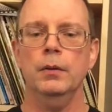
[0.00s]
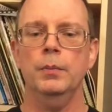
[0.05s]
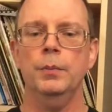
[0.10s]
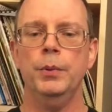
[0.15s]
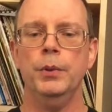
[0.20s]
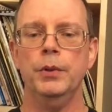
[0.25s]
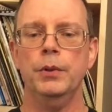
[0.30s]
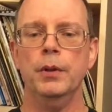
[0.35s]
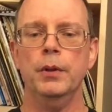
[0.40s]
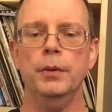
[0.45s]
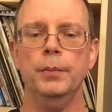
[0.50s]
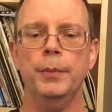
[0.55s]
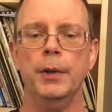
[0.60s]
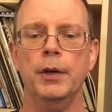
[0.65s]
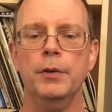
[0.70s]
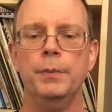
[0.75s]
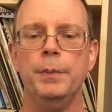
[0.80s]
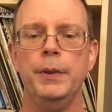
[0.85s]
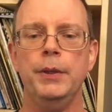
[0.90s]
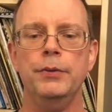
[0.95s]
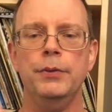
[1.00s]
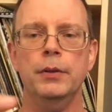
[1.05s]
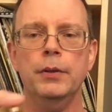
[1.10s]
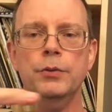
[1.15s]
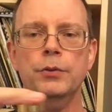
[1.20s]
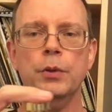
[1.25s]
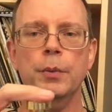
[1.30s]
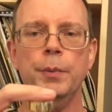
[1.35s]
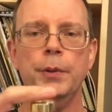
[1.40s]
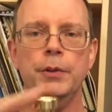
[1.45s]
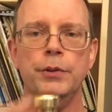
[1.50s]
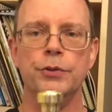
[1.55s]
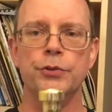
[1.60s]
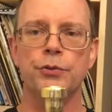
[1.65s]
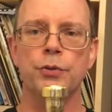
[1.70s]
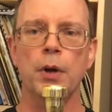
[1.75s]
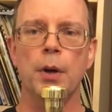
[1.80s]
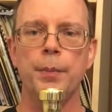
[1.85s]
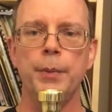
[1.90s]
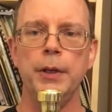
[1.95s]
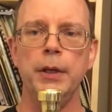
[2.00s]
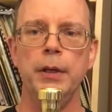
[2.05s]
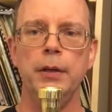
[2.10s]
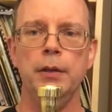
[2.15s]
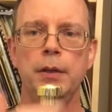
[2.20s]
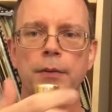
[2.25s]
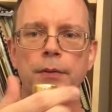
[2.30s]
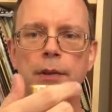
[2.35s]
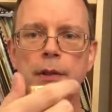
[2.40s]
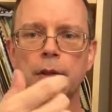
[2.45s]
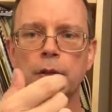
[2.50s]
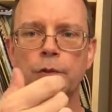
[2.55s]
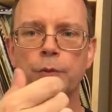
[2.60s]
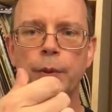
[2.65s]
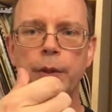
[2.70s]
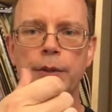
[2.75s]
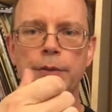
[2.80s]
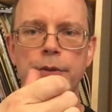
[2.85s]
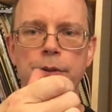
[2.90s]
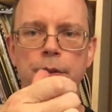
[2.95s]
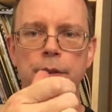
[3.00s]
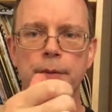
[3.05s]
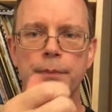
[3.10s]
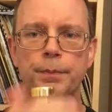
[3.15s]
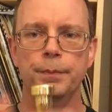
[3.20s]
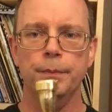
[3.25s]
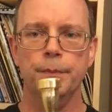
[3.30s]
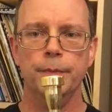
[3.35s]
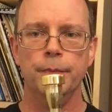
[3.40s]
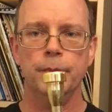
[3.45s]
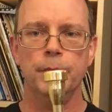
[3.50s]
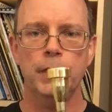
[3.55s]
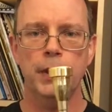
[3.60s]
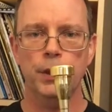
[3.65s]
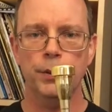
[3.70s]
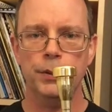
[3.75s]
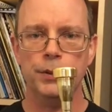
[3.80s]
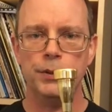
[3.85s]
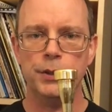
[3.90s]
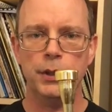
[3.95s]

put the mouthpiece in the trumpet, just drop it in, give it a little twist. Now it's